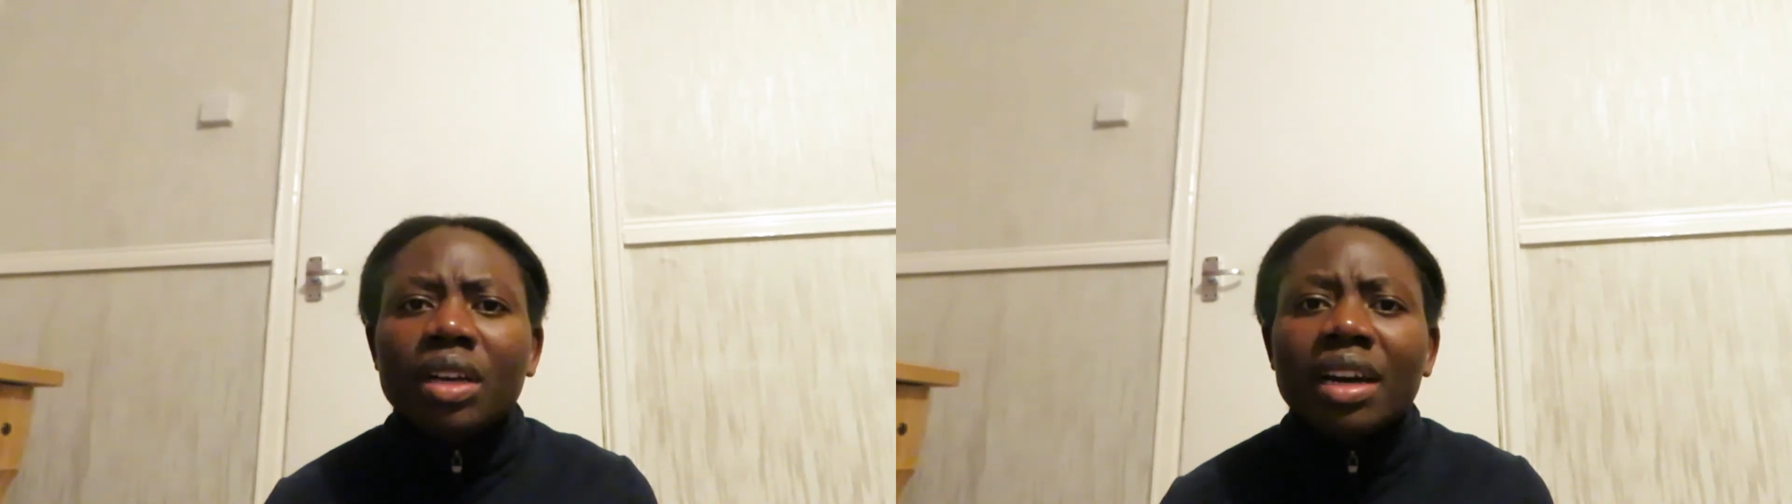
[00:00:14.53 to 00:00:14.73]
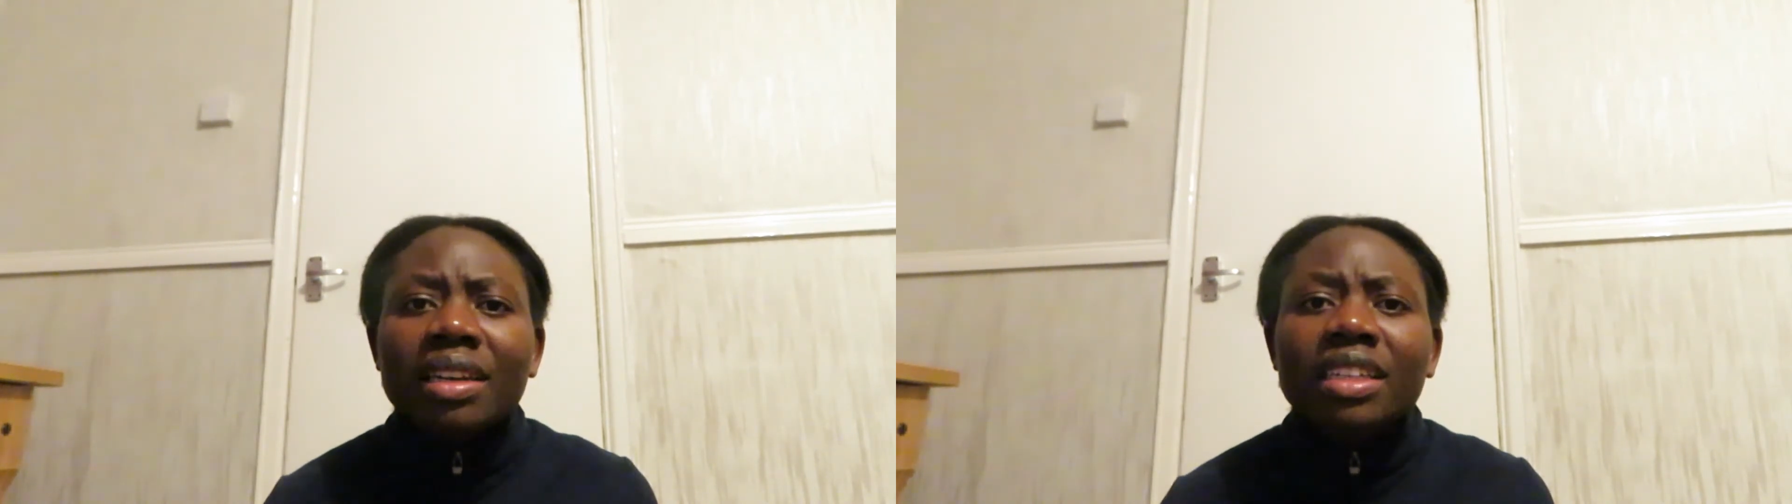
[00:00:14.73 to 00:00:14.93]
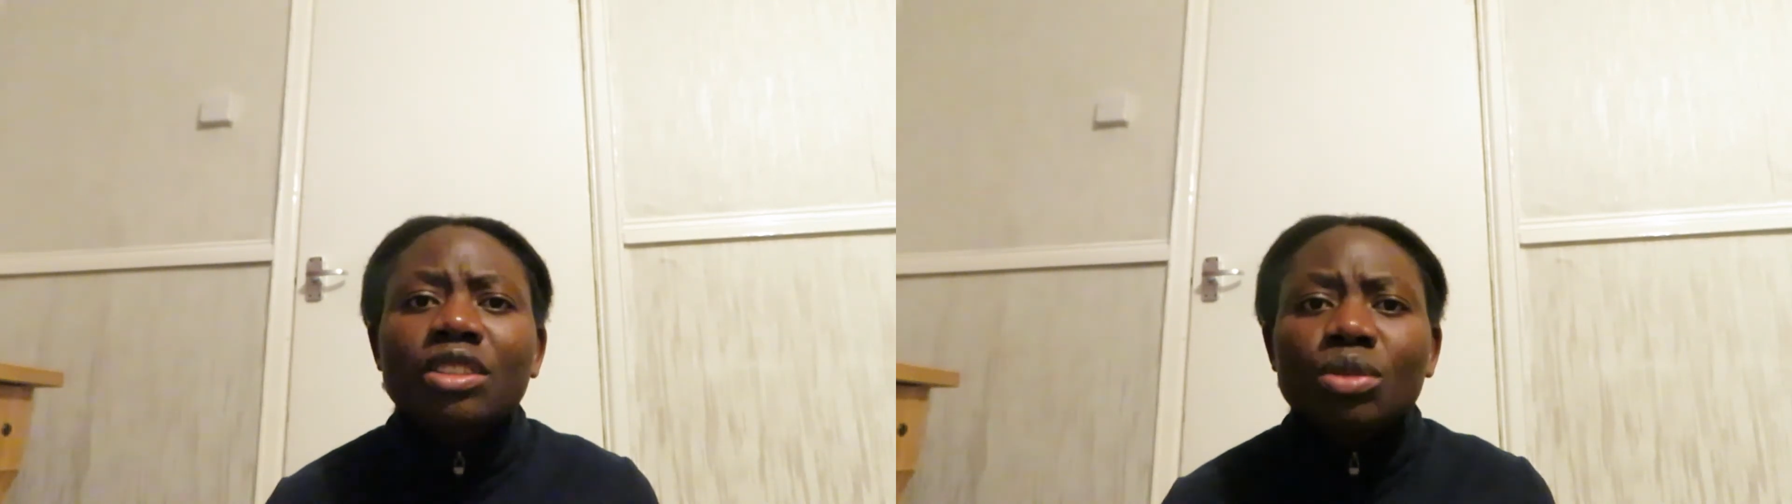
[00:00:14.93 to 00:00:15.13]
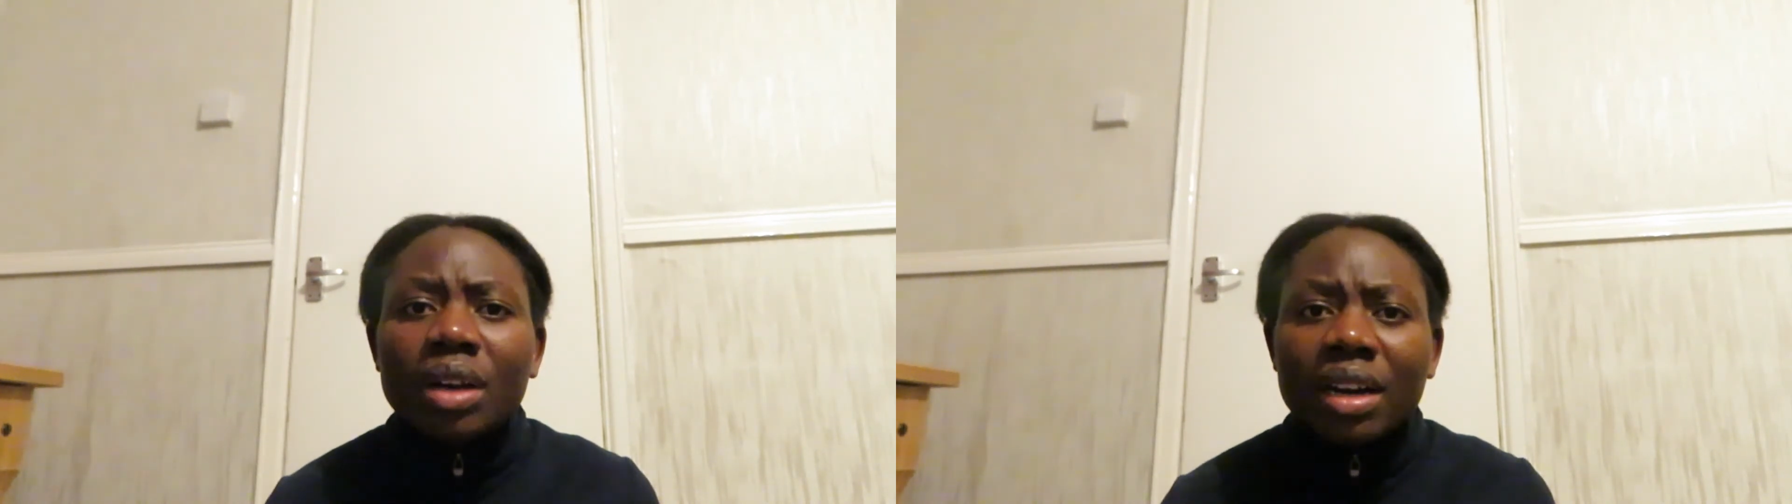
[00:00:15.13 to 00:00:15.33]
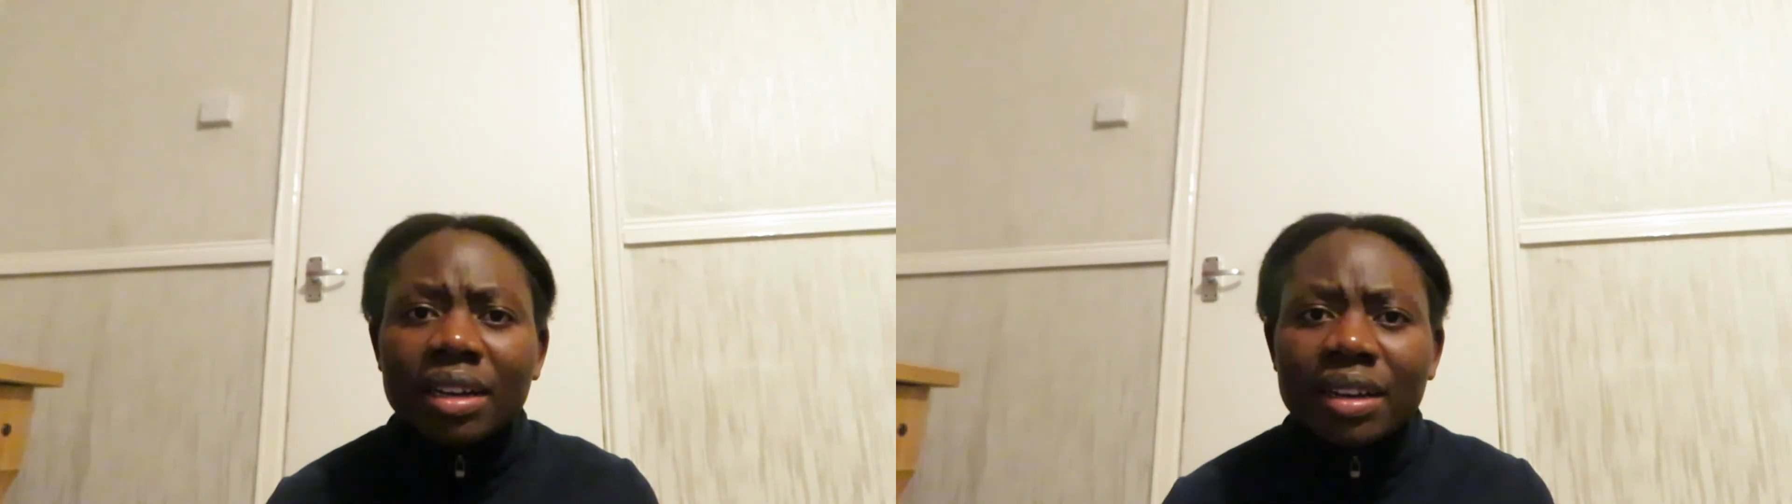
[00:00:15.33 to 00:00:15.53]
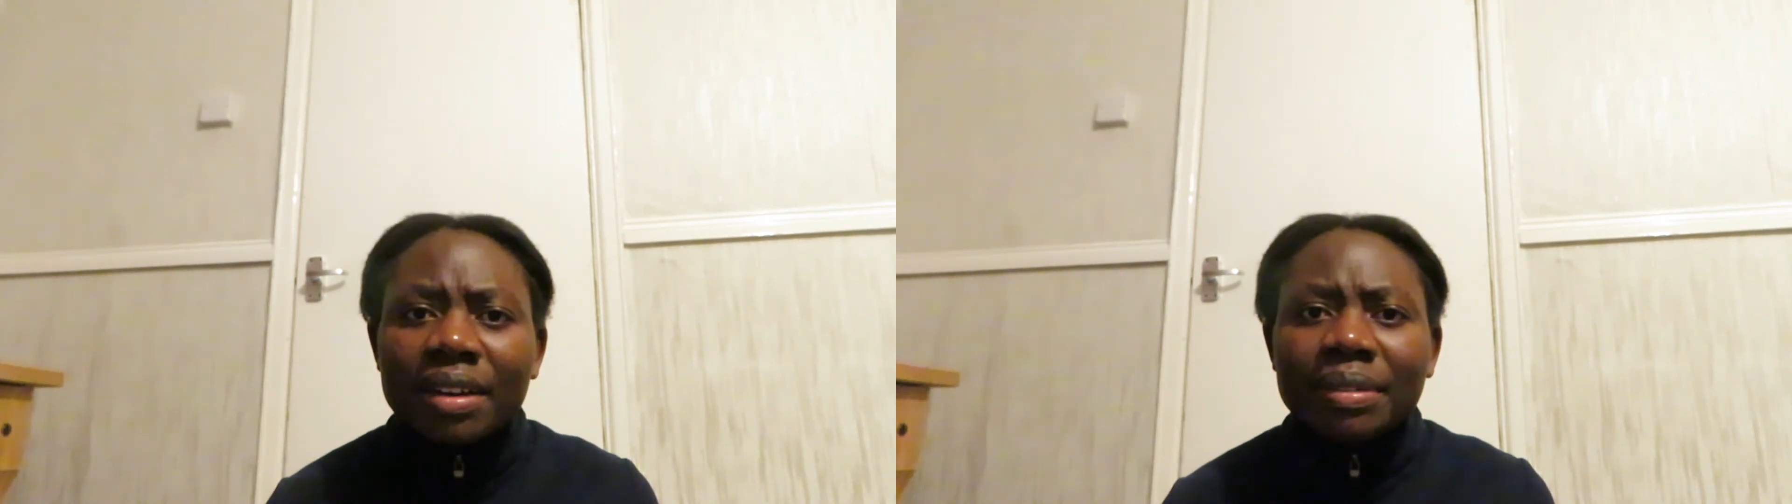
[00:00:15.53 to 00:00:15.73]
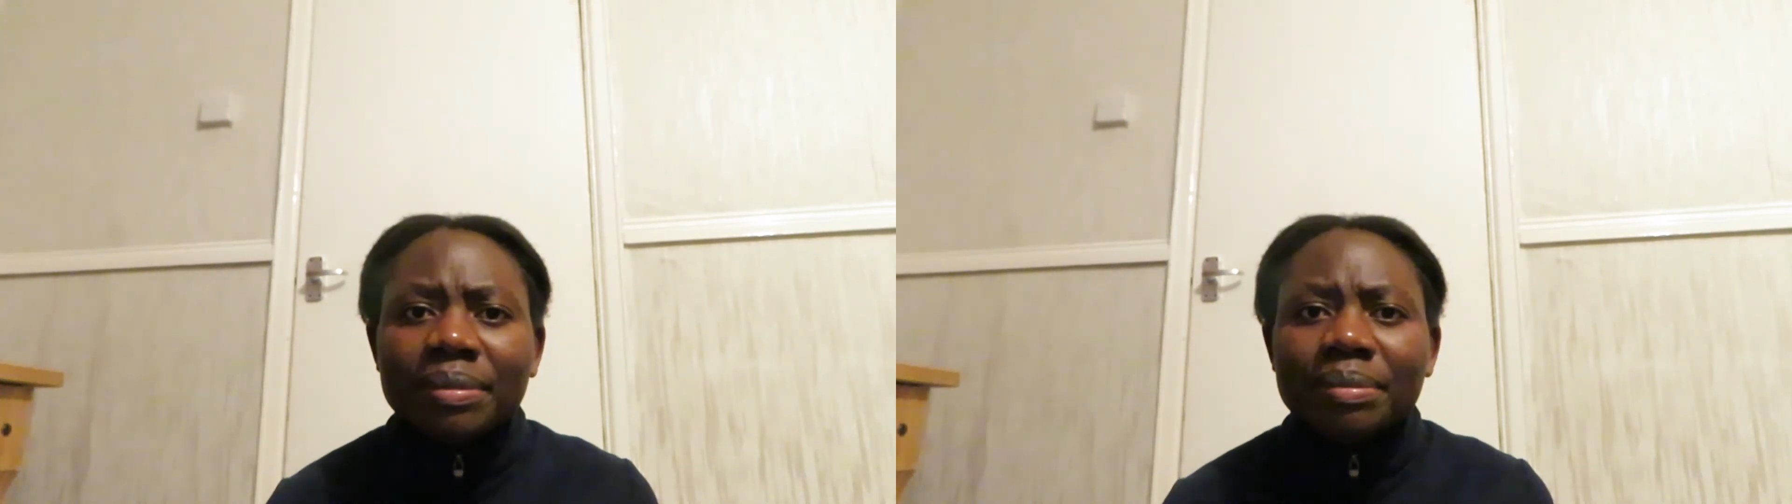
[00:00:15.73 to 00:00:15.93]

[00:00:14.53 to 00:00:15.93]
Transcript: can lead to anger.